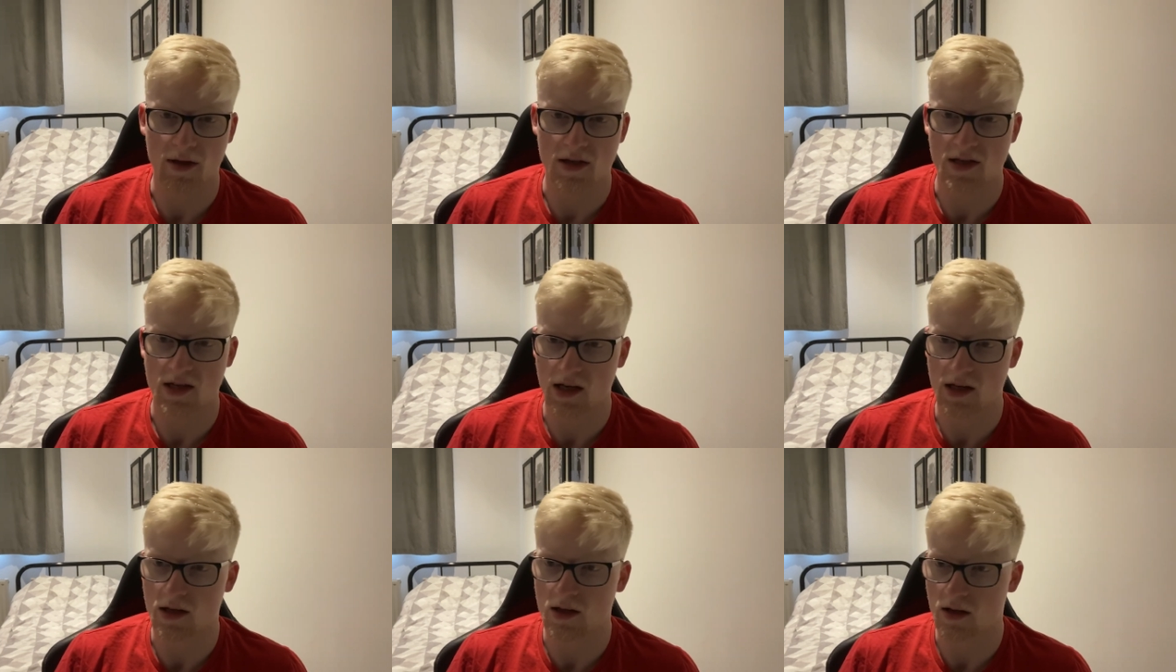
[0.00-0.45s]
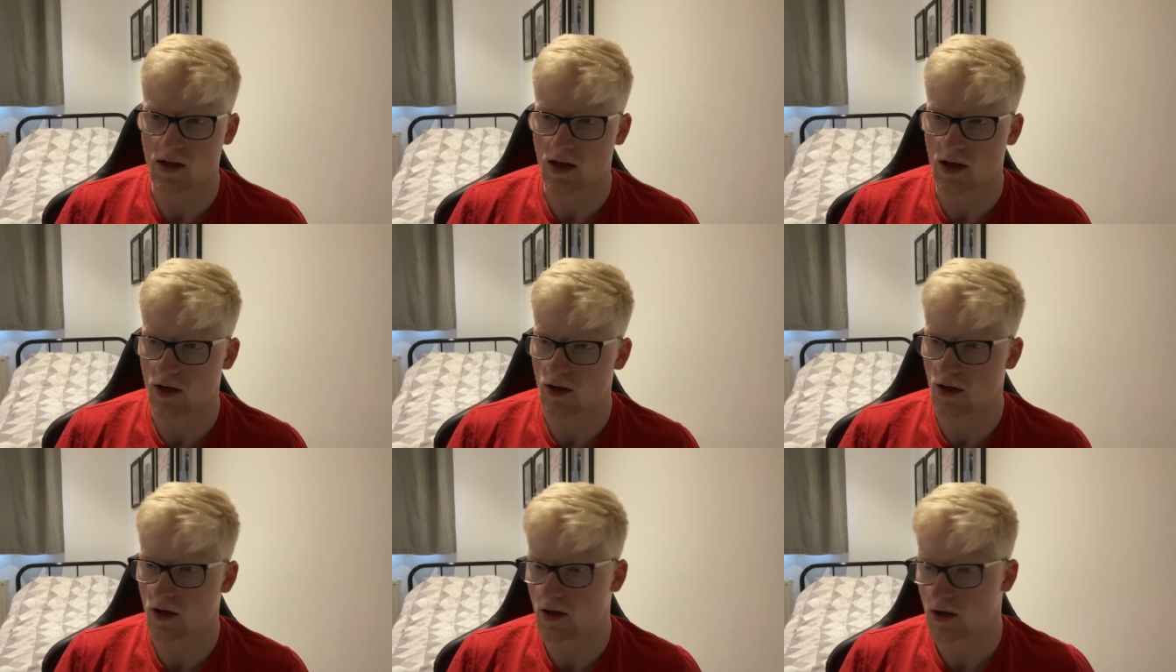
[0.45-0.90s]
They say that they're
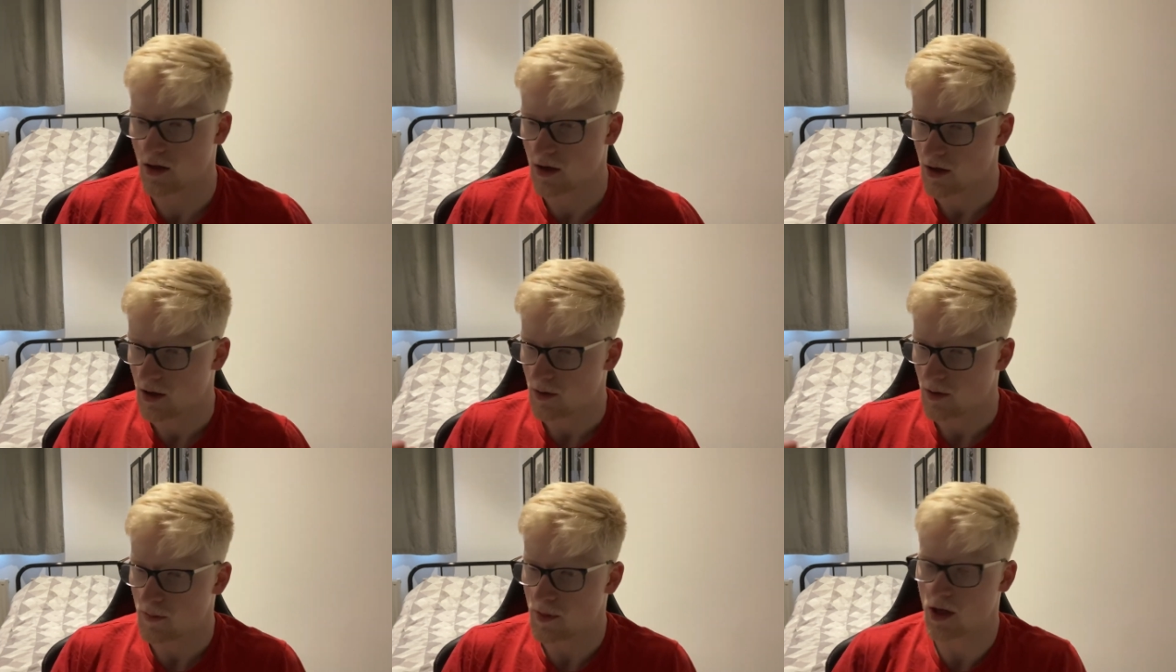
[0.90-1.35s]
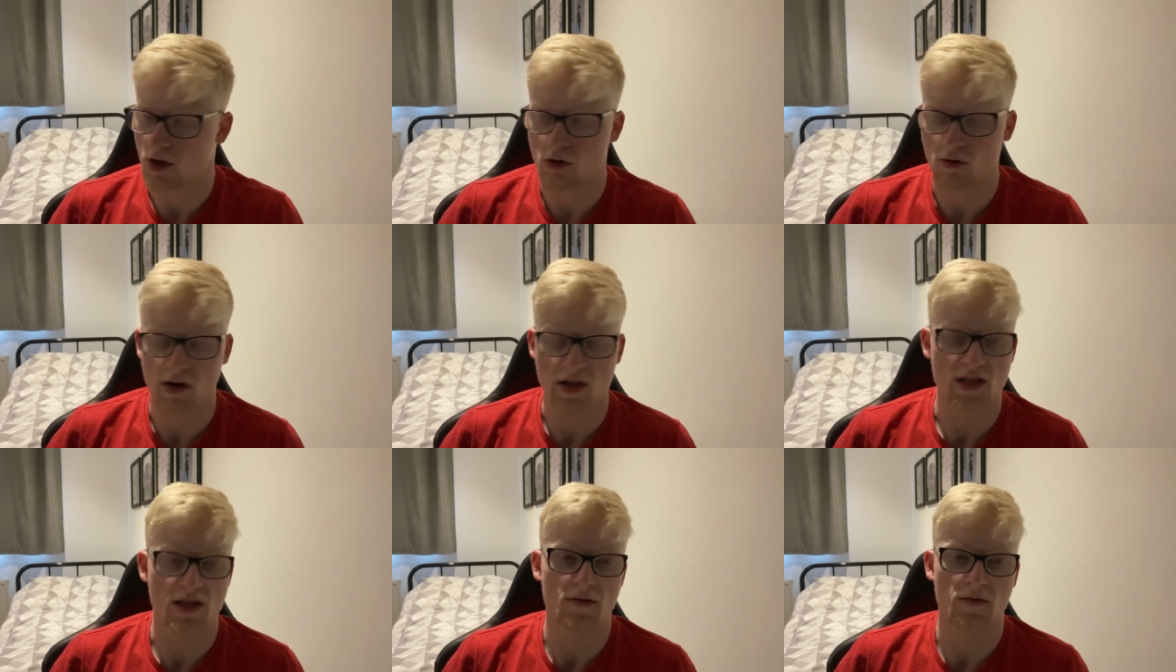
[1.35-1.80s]
going to be
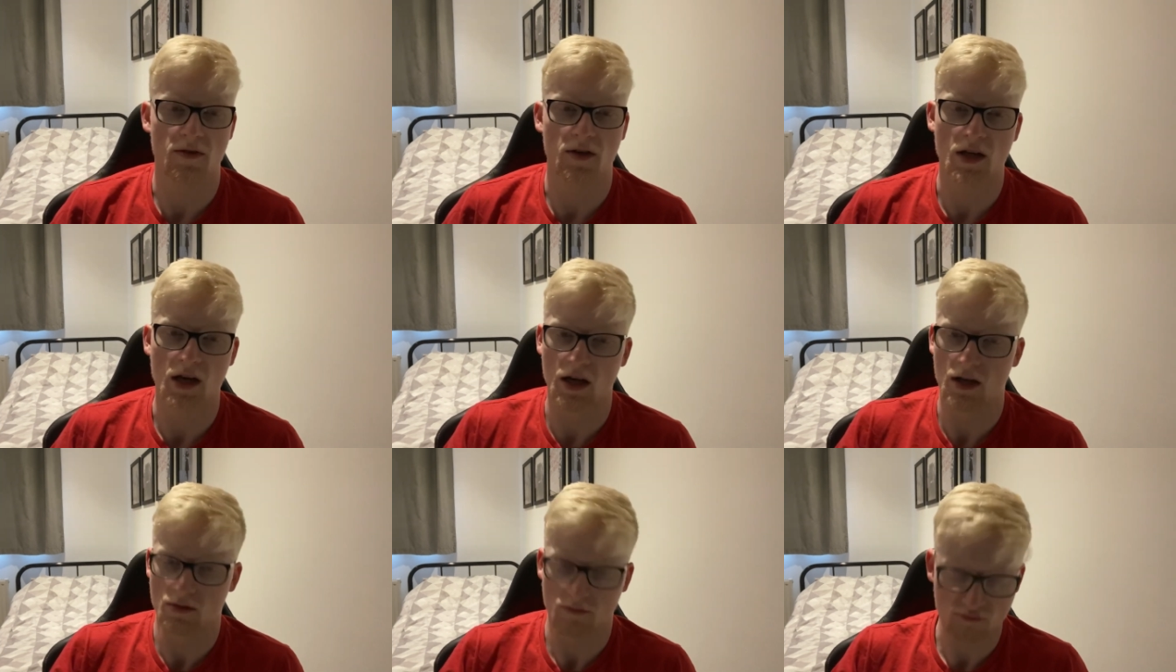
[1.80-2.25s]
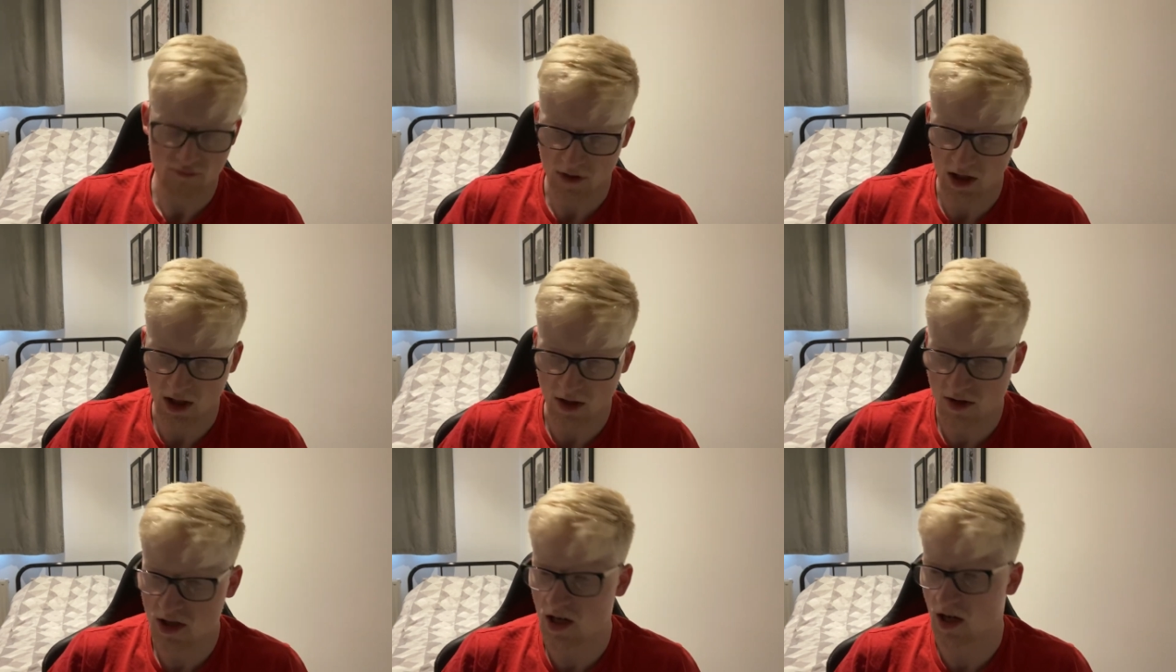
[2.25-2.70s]
aggressive and get
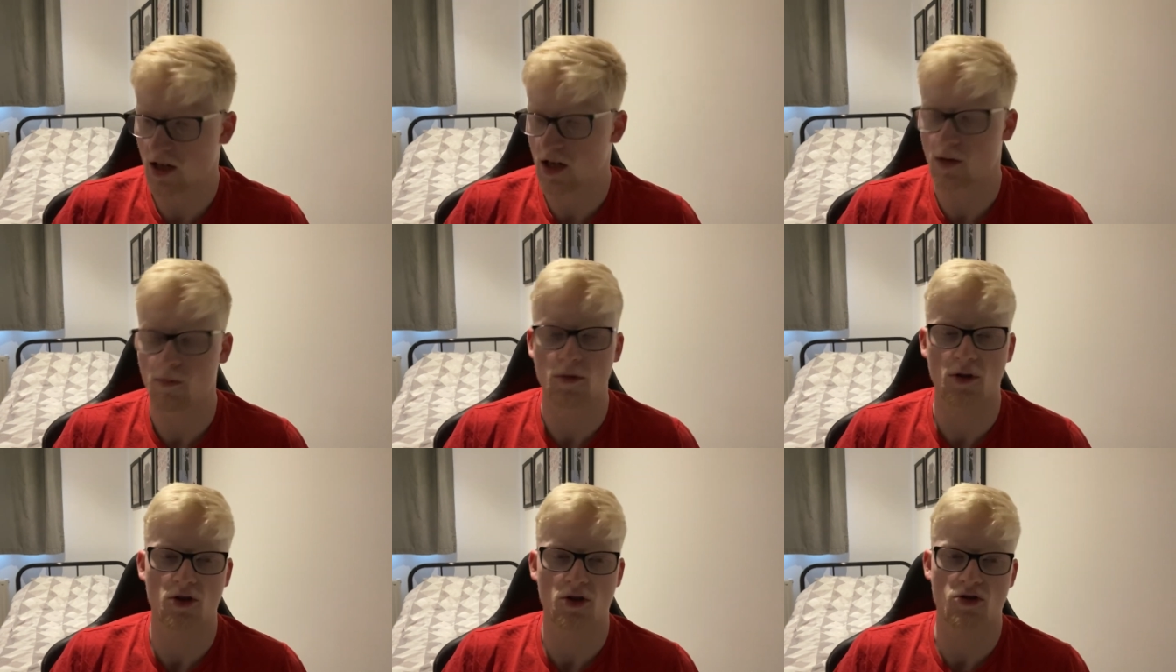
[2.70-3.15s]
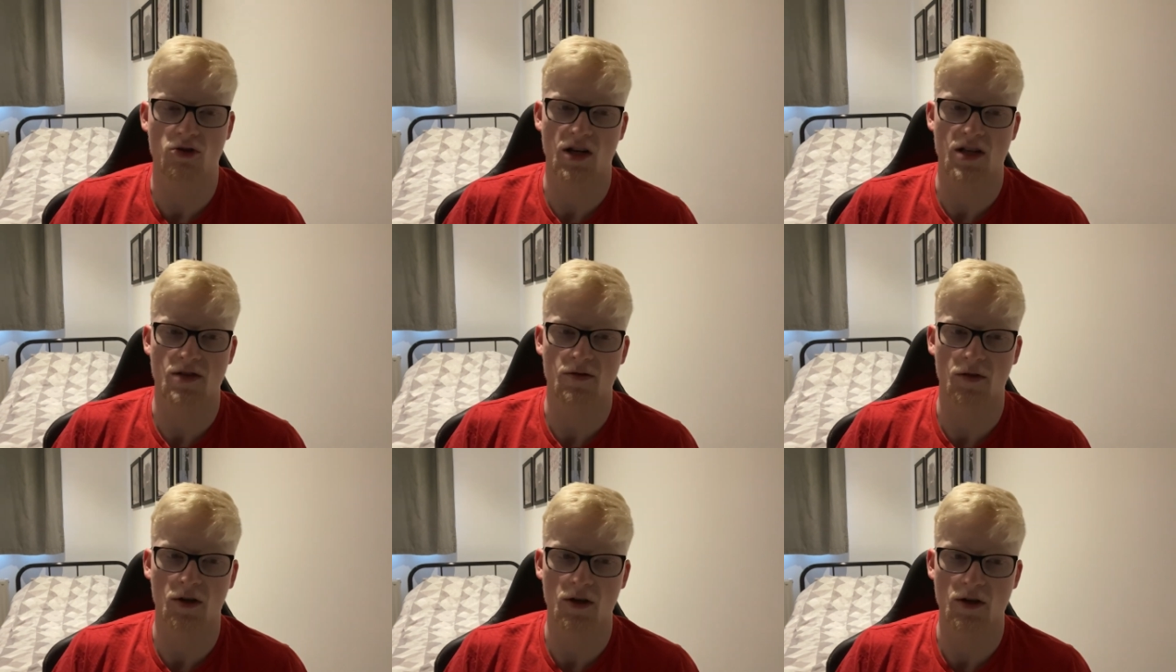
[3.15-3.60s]
you know stuck in with the
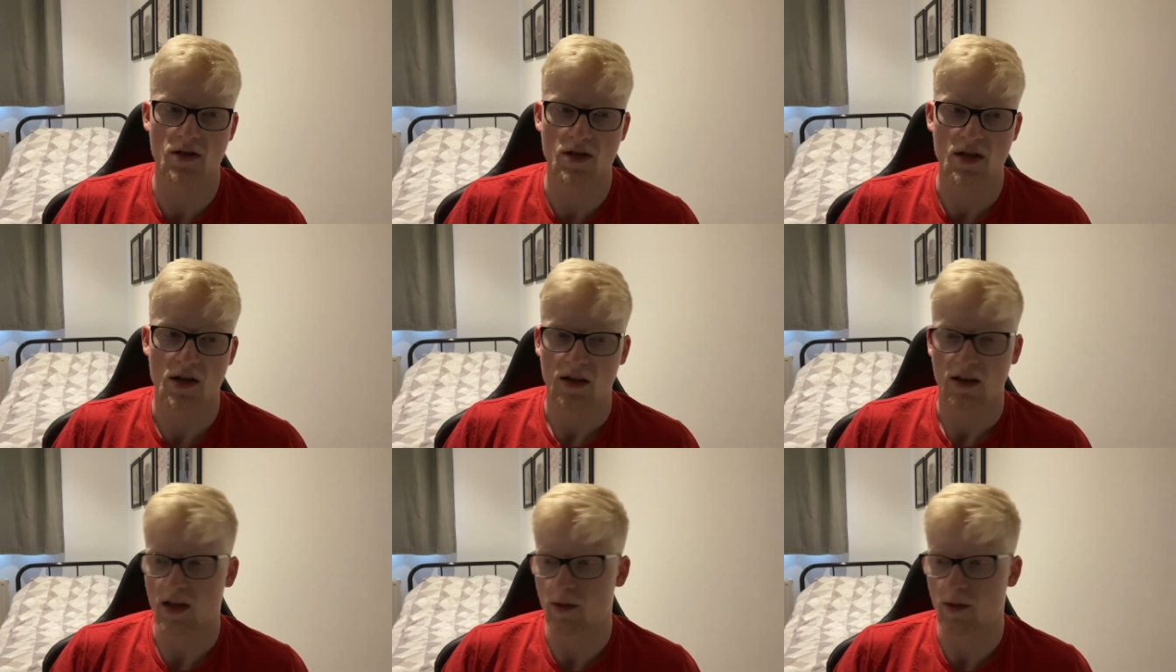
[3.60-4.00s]
transfers.